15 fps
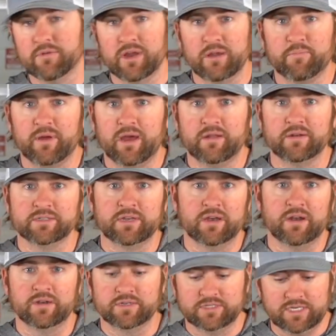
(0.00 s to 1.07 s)
or 8 pounder's
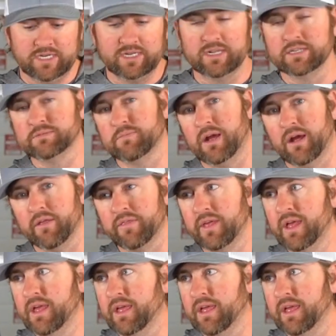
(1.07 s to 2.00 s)
got our jig in its mouth